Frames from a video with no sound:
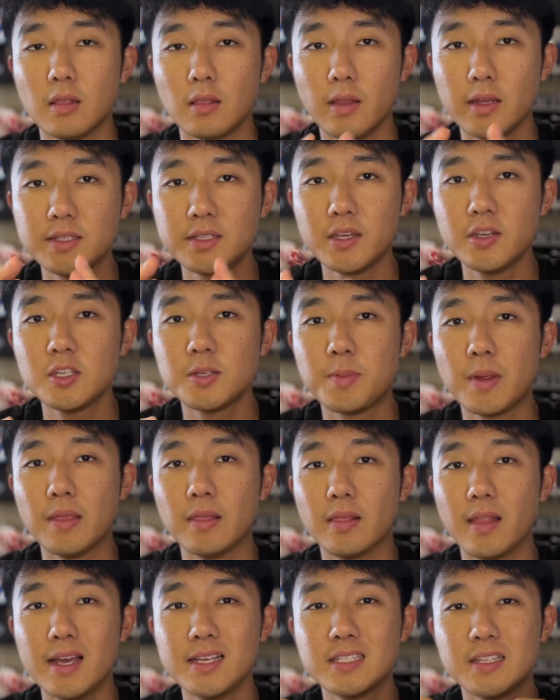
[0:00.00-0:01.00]
Let's say you
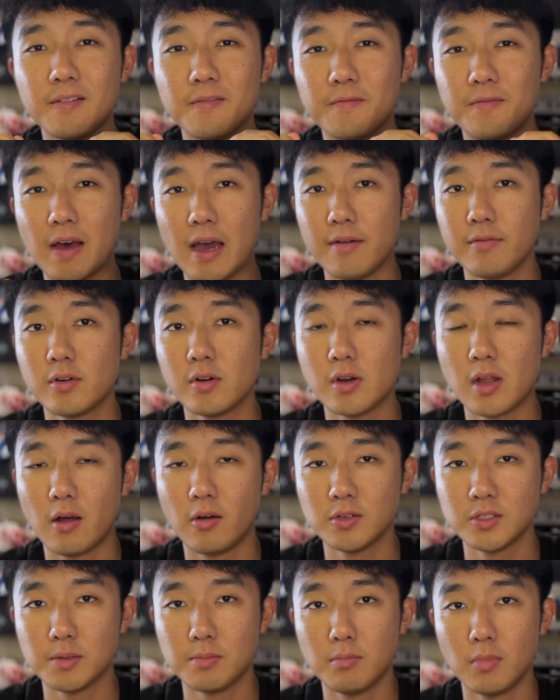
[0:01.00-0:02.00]
spend less than
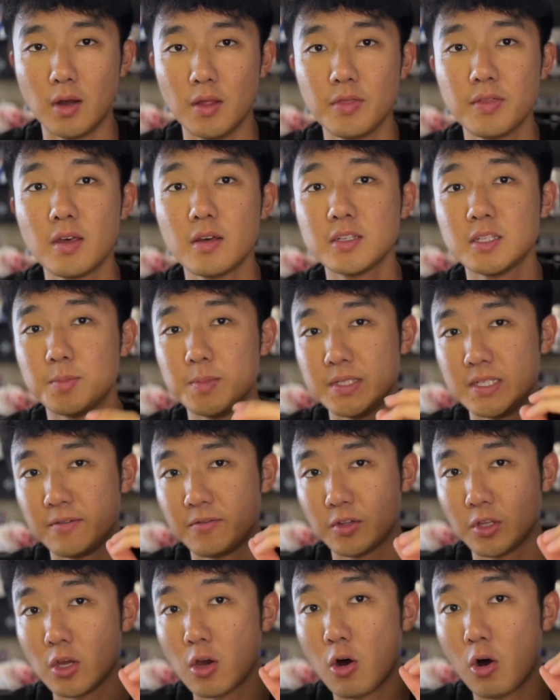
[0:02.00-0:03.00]
$500 a month
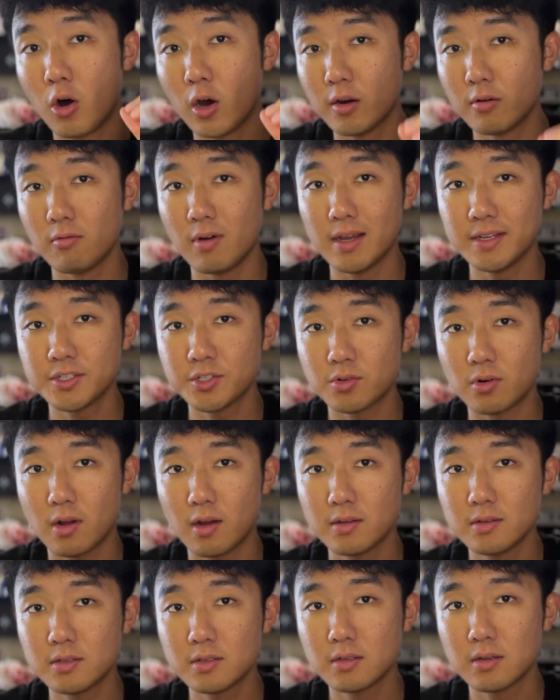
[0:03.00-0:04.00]
specifically on
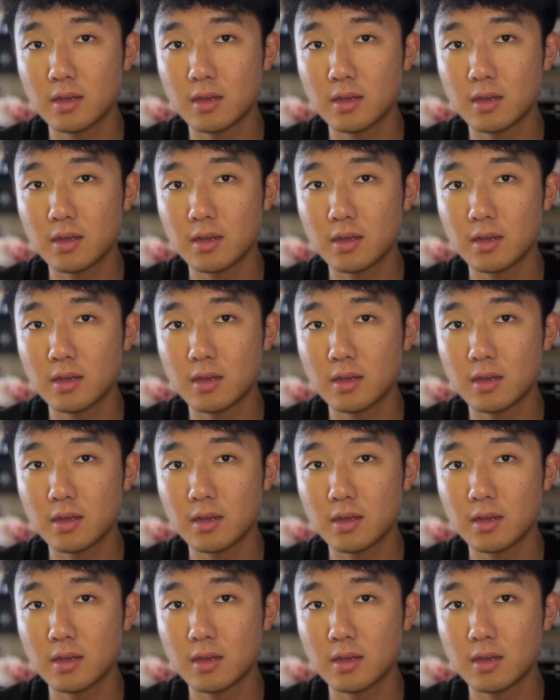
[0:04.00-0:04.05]
restaurants.